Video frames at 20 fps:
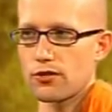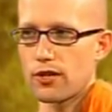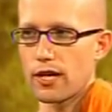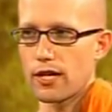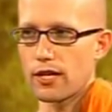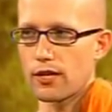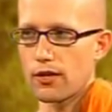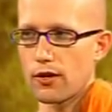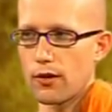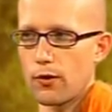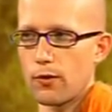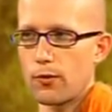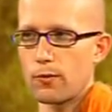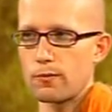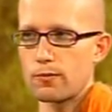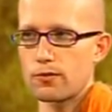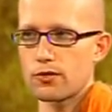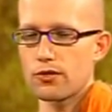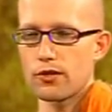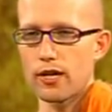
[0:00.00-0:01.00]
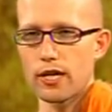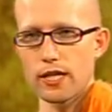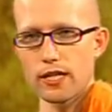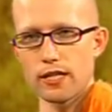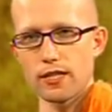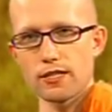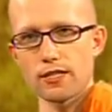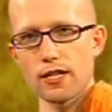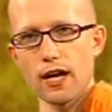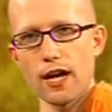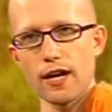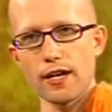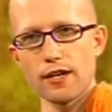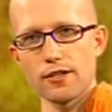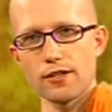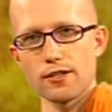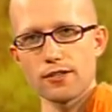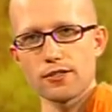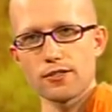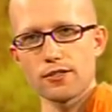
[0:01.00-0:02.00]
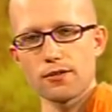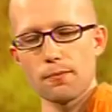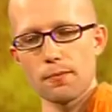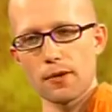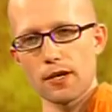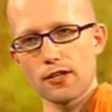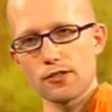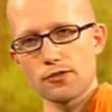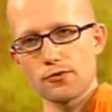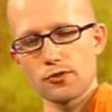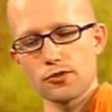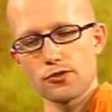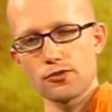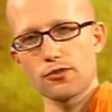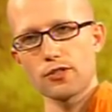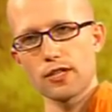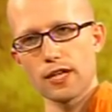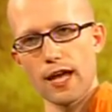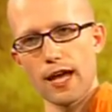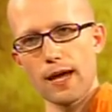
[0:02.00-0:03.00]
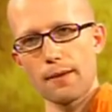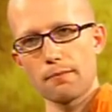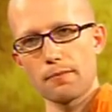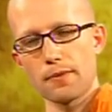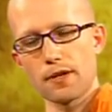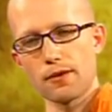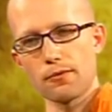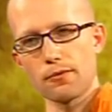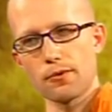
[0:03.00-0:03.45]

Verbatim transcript: or any hopes or any desires, because we're truly happy.